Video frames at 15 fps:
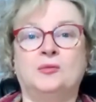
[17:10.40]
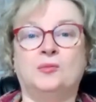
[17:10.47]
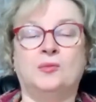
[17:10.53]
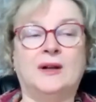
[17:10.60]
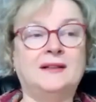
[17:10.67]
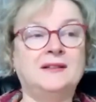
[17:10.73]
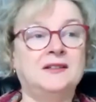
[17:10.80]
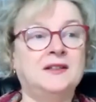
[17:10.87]

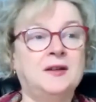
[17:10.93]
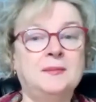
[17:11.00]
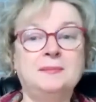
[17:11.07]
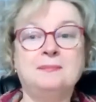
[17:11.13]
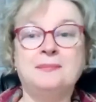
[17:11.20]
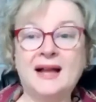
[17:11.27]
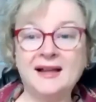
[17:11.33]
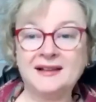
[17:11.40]
Welcome
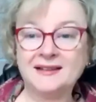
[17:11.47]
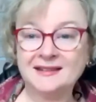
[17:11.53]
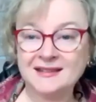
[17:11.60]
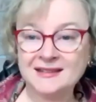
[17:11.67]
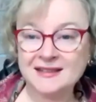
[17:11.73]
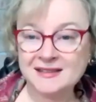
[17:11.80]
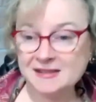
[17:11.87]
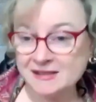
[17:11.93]
back,
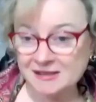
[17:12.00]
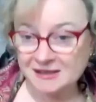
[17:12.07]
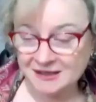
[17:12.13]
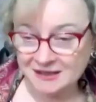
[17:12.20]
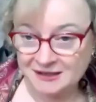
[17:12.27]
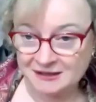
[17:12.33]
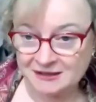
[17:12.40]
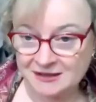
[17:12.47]

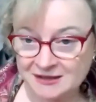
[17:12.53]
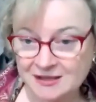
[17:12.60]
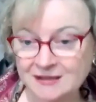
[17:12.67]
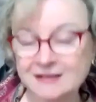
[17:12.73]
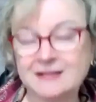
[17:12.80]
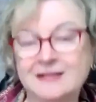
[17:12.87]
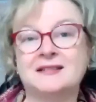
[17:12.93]
listeners.